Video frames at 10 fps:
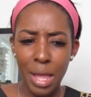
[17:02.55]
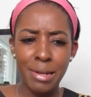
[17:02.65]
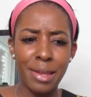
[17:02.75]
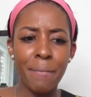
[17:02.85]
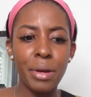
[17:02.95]

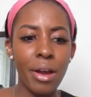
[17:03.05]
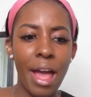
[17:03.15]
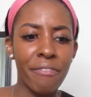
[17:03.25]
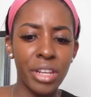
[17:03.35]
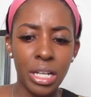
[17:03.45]
Damn near
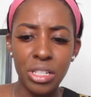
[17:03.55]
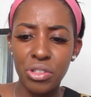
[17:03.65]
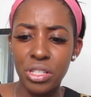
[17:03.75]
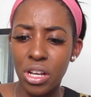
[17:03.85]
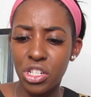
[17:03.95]
half the
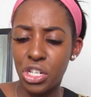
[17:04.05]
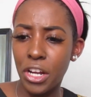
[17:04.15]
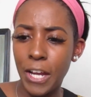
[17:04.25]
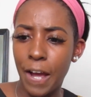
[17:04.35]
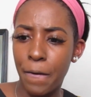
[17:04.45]
country's on
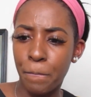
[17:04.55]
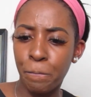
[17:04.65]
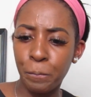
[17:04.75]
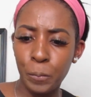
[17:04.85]
shutdown.